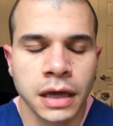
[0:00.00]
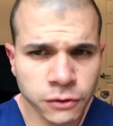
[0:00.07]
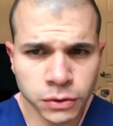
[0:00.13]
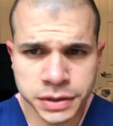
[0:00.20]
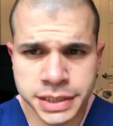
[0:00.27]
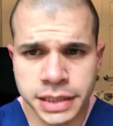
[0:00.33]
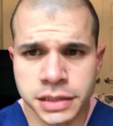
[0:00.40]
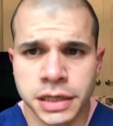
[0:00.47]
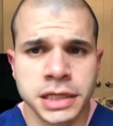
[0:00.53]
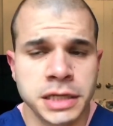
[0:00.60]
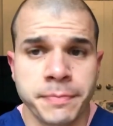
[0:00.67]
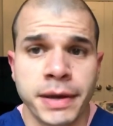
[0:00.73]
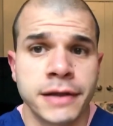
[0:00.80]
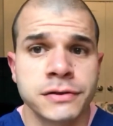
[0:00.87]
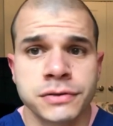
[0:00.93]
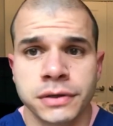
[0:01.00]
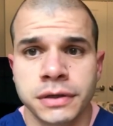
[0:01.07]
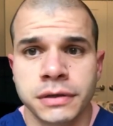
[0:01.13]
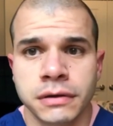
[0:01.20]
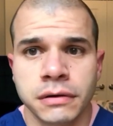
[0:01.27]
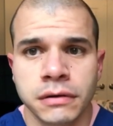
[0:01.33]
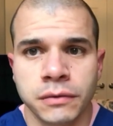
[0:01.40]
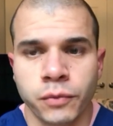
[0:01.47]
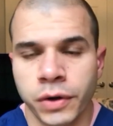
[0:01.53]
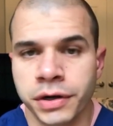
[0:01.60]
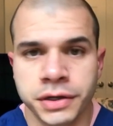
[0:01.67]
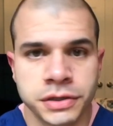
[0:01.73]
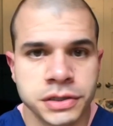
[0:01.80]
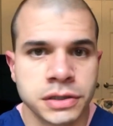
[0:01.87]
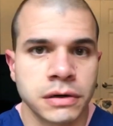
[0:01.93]
Of course, it depends on where
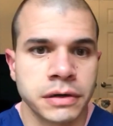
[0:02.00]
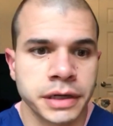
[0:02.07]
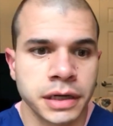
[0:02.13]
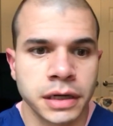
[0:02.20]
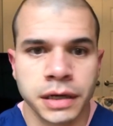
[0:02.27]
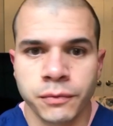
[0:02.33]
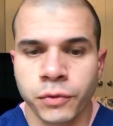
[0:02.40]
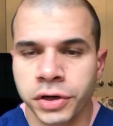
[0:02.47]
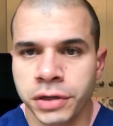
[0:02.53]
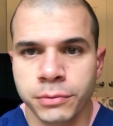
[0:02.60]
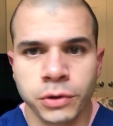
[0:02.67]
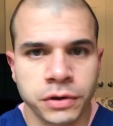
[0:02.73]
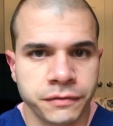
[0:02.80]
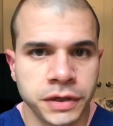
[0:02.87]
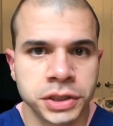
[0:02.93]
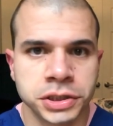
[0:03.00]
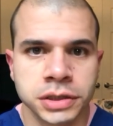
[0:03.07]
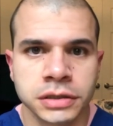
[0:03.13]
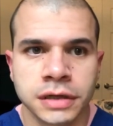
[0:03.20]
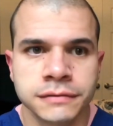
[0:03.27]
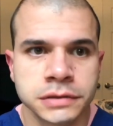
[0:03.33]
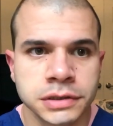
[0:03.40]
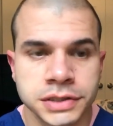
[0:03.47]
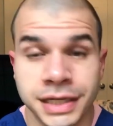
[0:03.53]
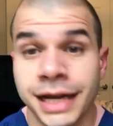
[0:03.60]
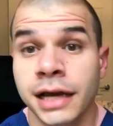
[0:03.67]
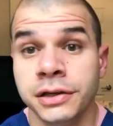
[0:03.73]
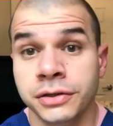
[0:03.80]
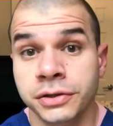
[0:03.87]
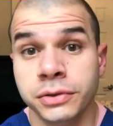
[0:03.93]
you're starting and what your motivation level is and how
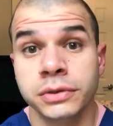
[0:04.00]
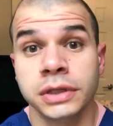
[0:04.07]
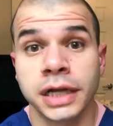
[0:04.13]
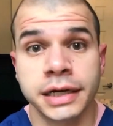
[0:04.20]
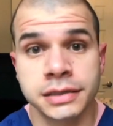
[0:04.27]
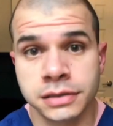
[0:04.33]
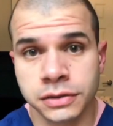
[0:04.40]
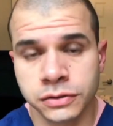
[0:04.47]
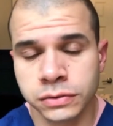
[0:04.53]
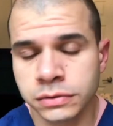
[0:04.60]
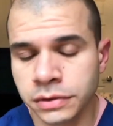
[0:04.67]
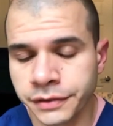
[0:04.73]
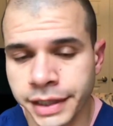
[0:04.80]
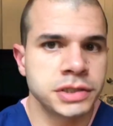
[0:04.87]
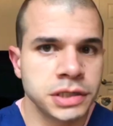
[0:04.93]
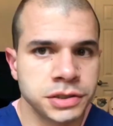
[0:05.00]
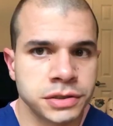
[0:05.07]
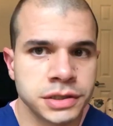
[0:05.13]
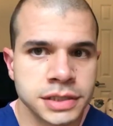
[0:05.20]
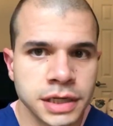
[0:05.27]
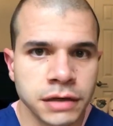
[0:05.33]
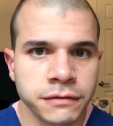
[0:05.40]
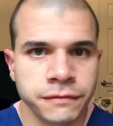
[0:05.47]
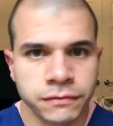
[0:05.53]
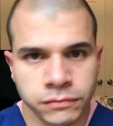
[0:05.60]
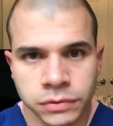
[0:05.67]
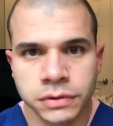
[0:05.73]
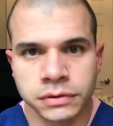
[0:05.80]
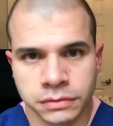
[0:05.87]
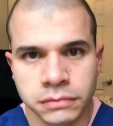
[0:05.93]
you utilize the tool. And that procedure itself
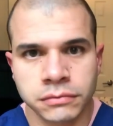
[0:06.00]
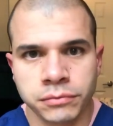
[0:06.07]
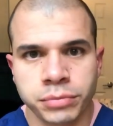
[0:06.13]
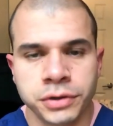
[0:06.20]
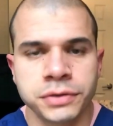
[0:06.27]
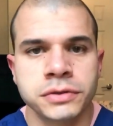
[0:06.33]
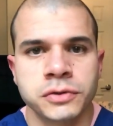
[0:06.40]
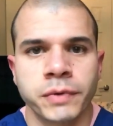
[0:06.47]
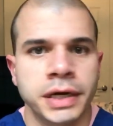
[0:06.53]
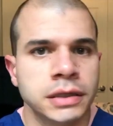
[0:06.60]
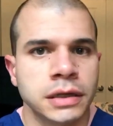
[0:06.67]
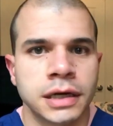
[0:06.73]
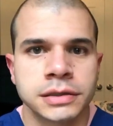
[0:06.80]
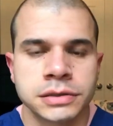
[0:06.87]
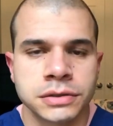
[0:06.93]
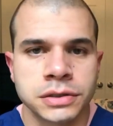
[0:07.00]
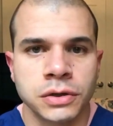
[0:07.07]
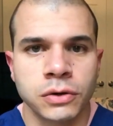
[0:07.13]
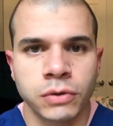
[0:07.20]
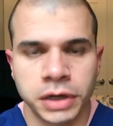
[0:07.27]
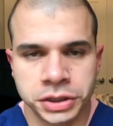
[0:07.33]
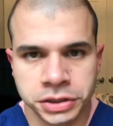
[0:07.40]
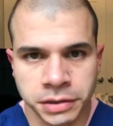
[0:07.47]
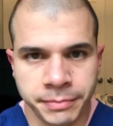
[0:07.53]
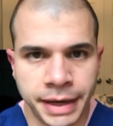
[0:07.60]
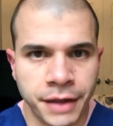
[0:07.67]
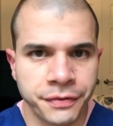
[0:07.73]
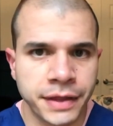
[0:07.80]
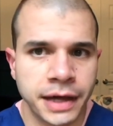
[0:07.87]
will produce weight loss. There's no question about